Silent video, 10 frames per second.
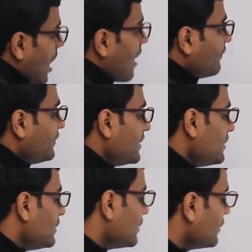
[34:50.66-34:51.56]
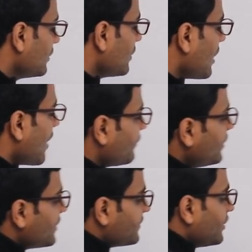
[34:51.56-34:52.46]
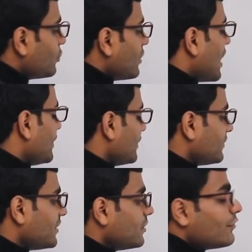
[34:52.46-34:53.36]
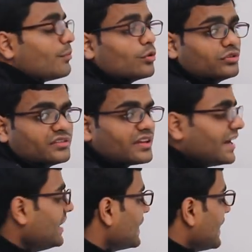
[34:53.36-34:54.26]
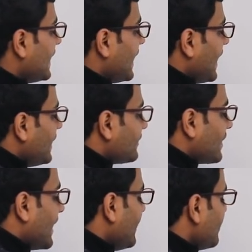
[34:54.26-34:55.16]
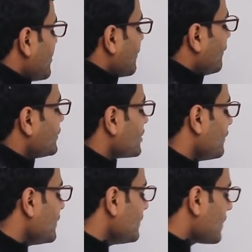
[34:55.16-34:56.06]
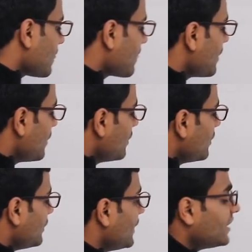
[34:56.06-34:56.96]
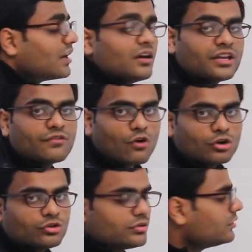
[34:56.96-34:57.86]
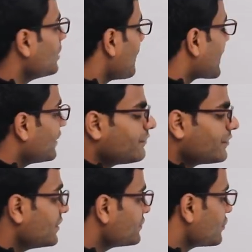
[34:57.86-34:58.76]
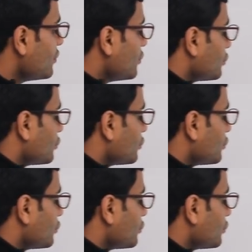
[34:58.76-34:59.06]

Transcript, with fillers: After, after listening to the RTS signal from both the side, A decide whichever data he want the packet first.